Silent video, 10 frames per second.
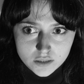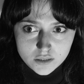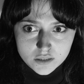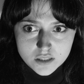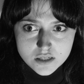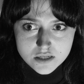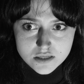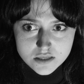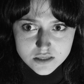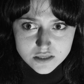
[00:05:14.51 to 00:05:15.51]
you can't
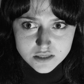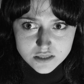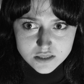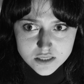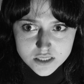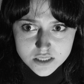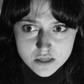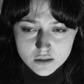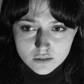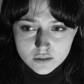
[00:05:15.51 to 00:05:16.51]
physically
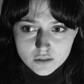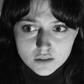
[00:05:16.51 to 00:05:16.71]
say the line, you know